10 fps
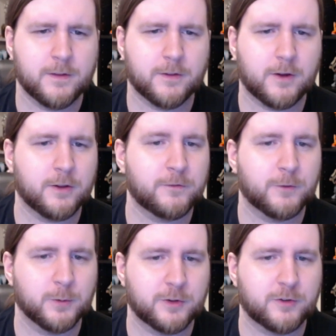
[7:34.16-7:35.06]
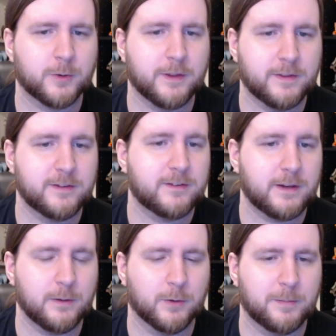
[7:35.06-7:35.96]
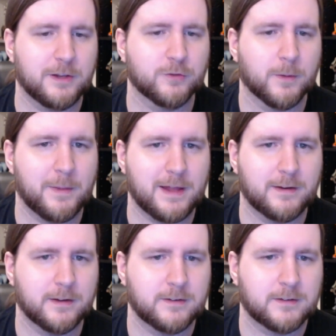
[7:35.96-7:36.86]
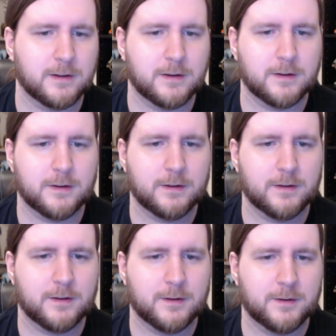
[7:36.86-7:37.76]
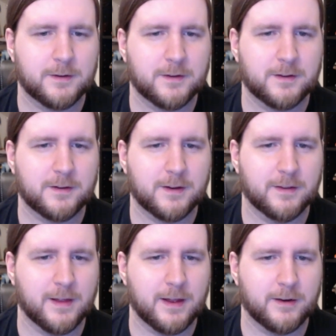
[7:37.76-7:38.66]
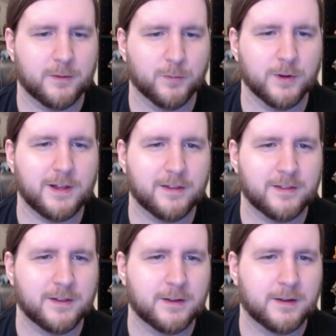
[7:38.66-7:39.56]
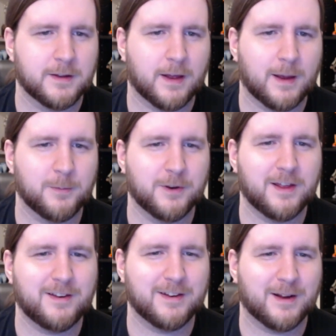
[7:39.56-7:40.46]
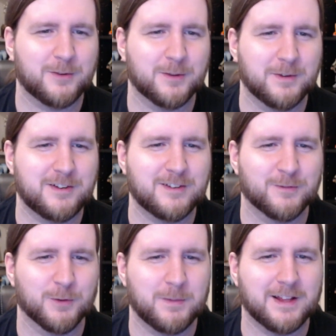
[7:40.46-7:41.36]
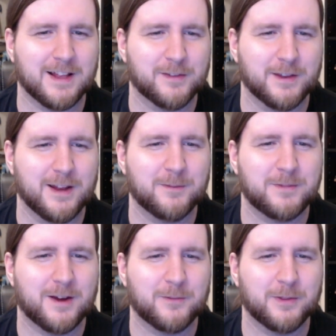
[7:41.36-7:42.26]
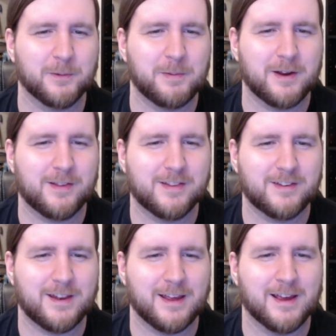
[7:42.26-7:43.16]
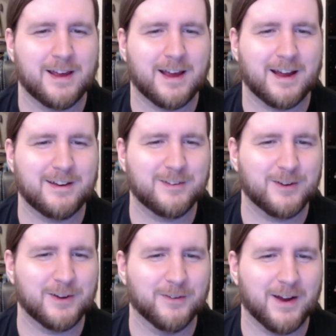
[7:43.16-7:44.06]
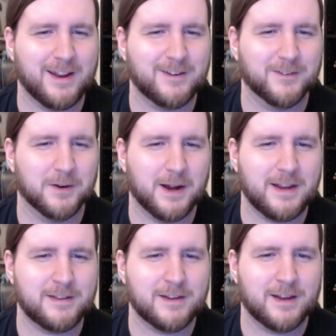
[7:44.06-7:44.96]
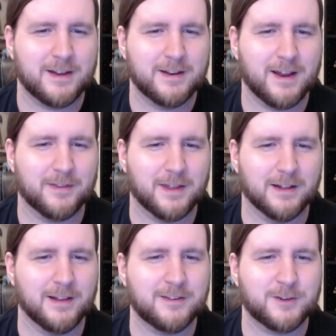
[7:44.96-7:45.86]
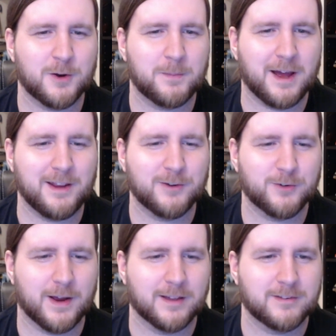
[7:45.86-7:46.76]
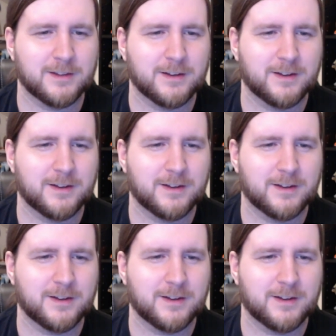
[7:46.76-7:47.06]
The cost for restoring this city will be tremendous. And then, Brilith. I pretended I was a magician for Eloth and helped out with repairing the city. I did good, right? Right? Now then, let's go buy your dress.